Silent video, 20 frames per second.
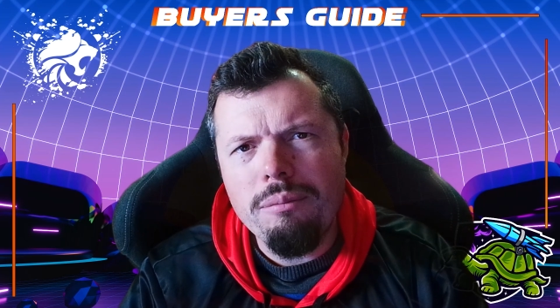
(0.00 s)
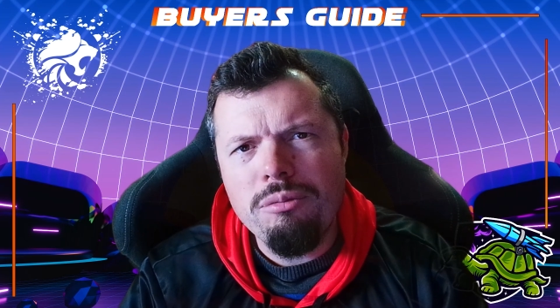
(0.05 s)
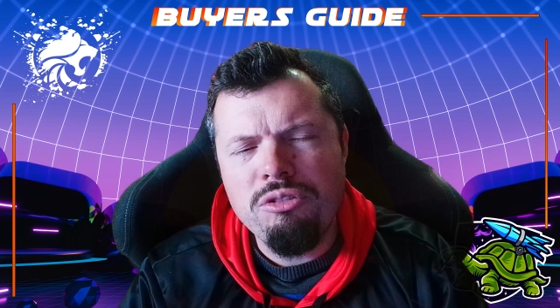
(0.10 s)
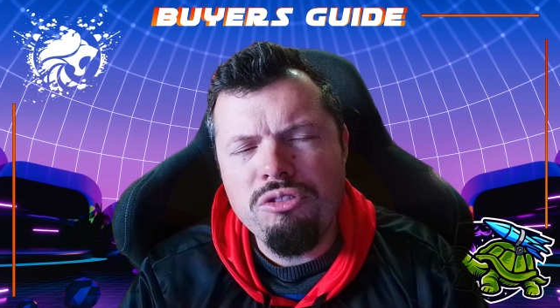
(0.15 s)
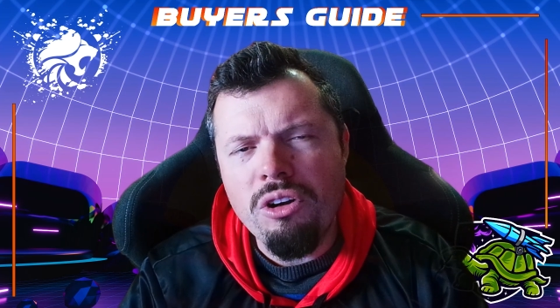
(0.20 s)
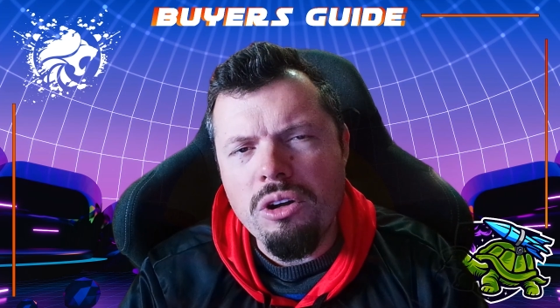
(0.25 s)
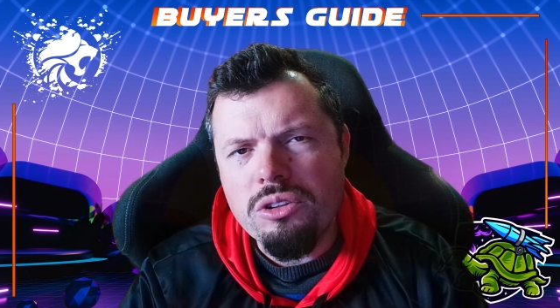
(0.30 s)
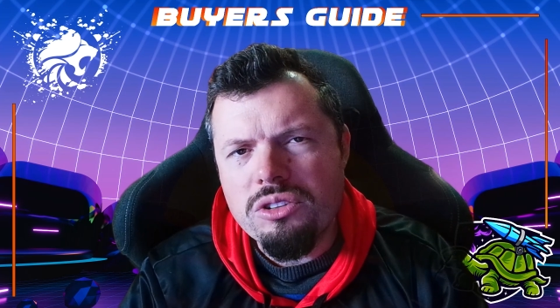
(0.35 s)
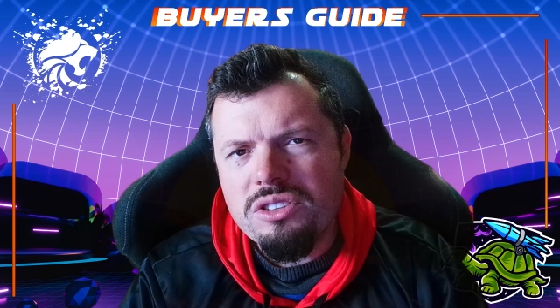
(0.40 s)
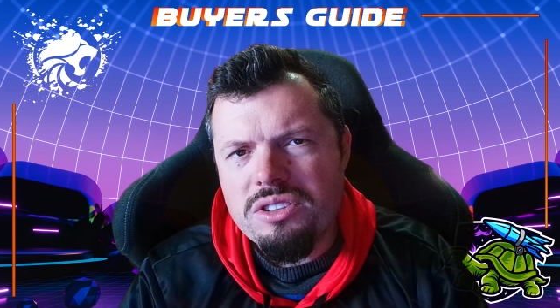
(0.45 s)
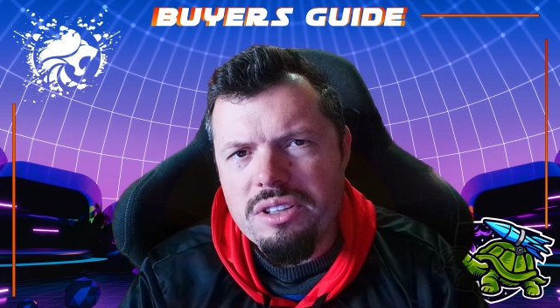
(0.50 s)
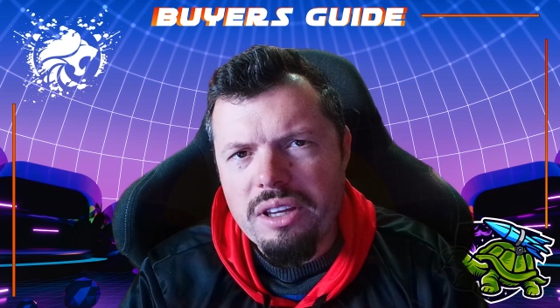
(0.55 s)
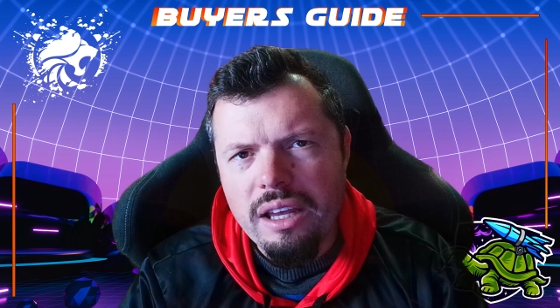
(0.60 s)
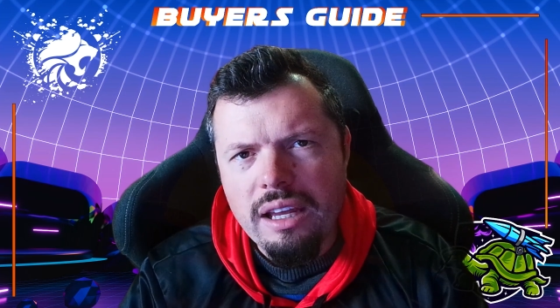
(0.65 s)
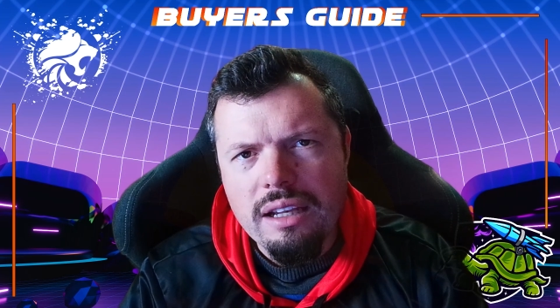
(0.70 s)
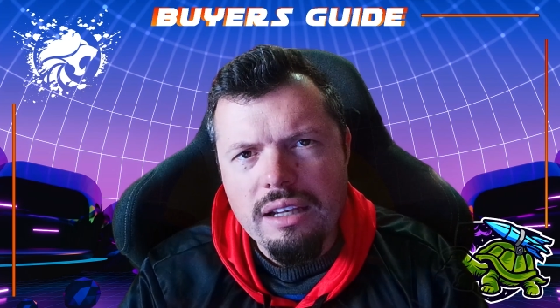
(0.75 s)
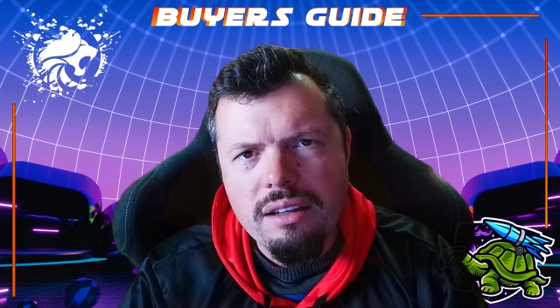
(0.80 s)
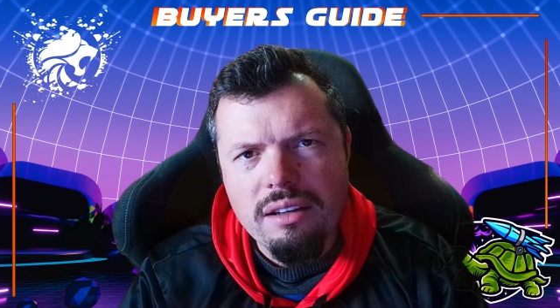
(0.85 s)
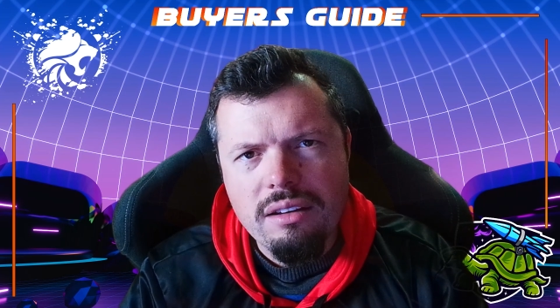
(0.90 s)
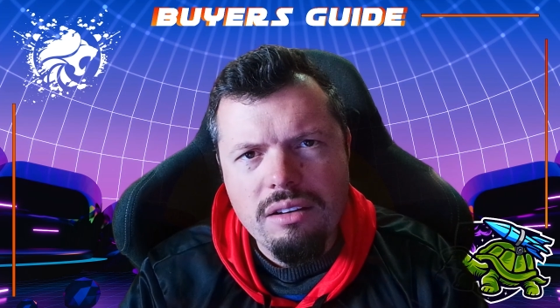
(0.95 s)
faults
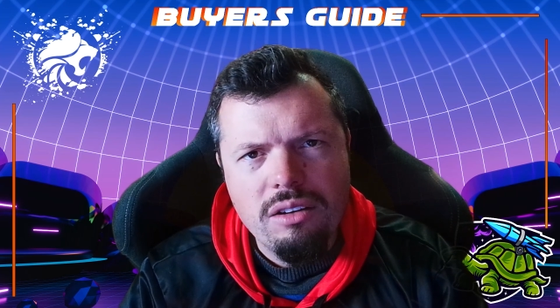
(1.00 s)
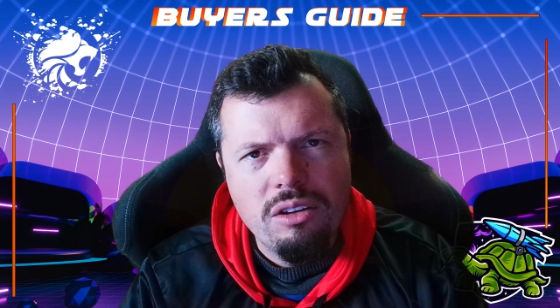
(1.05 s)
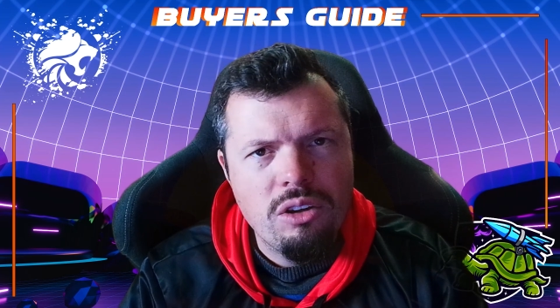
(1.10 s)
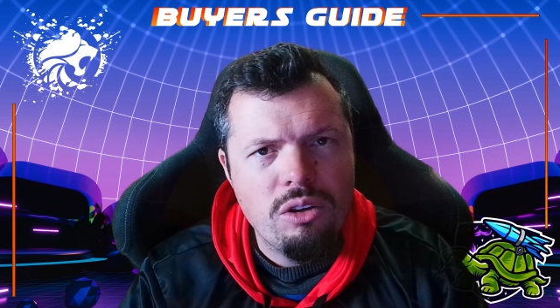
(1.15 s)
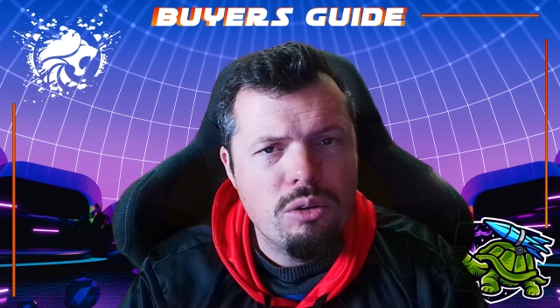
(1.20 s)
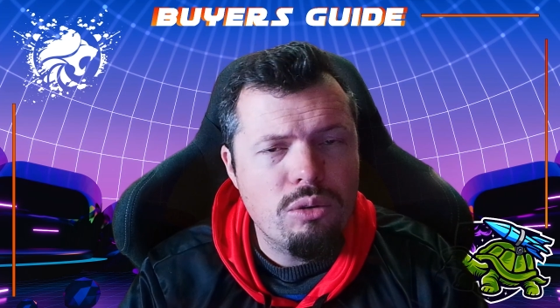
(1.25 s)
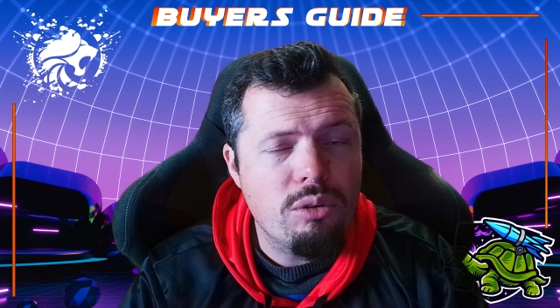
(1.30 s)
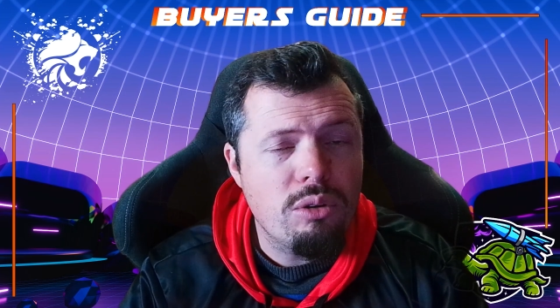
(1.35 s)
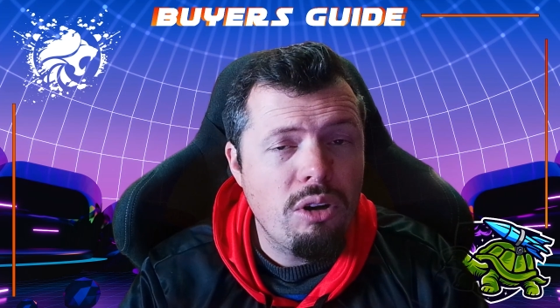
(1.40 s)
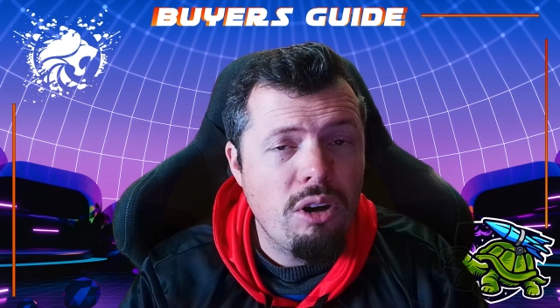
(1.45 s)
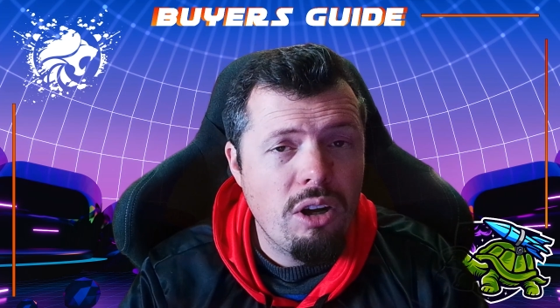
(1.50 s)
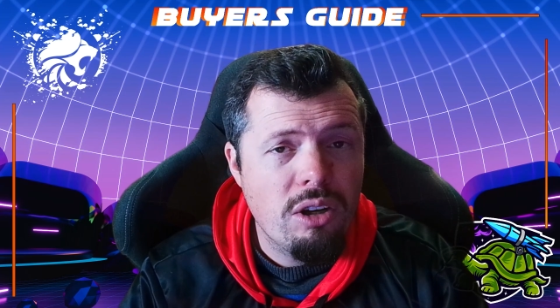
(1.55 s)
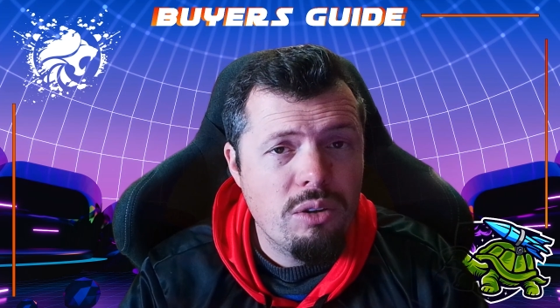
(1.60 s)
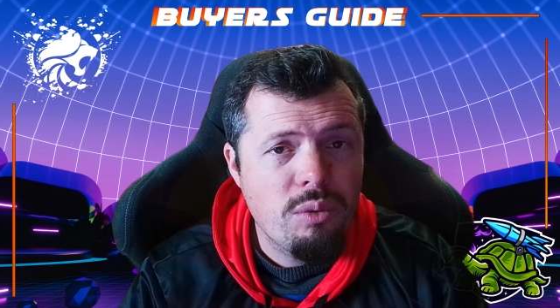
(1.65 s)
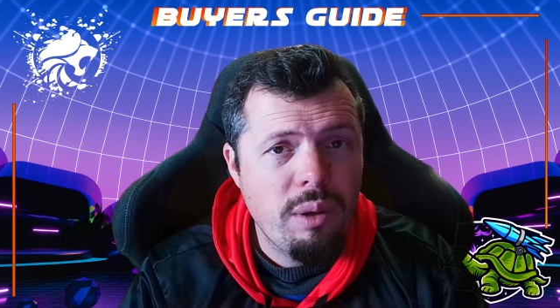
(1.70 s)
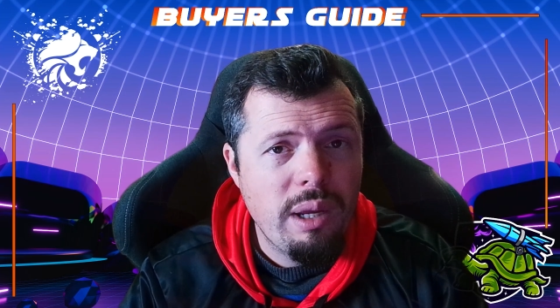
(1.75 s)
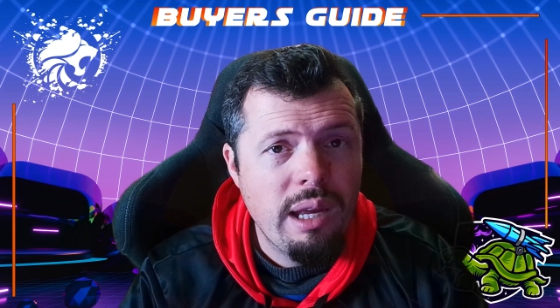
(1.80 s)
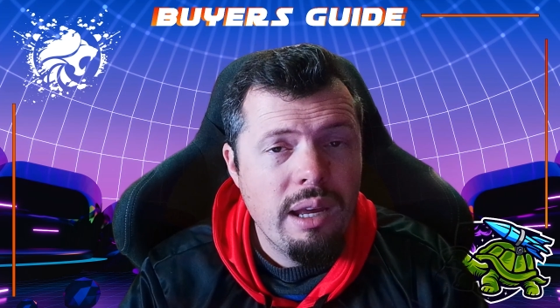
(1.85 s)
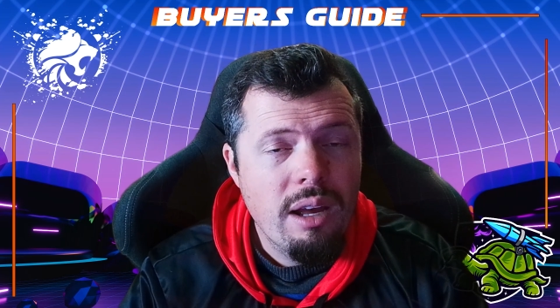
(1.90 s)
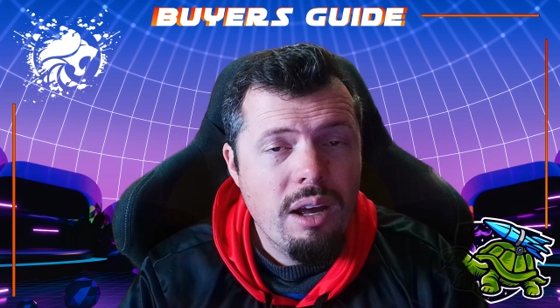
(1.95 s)
in your
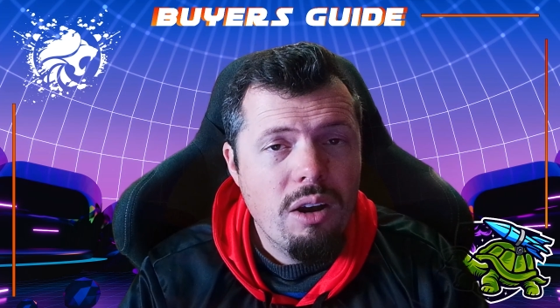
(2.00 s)
hardware